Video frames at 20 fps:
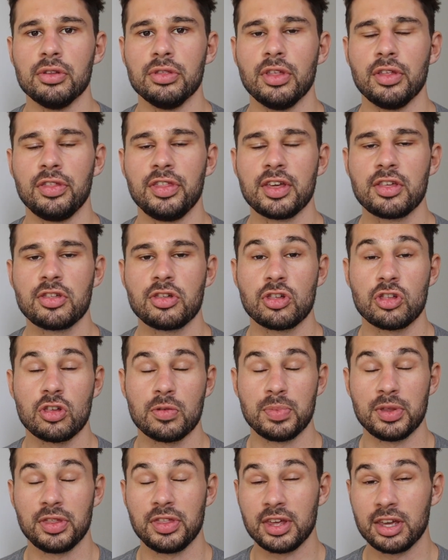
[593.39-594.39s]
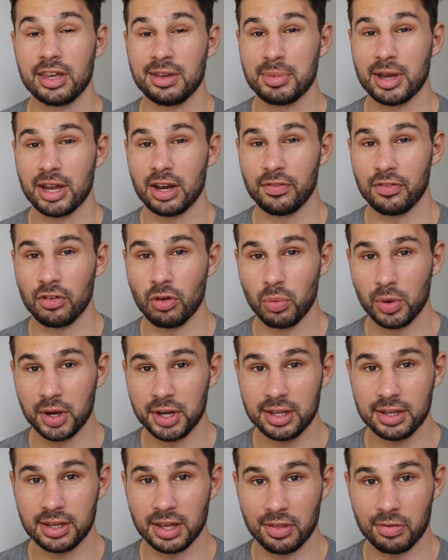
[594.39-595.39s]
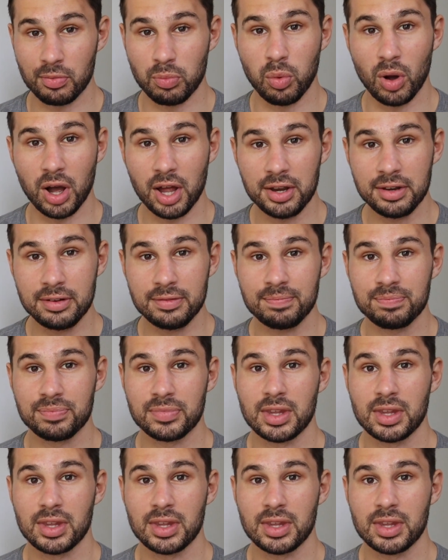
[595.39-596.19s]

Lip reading: the things you should be thinking about if you're winning is, 1,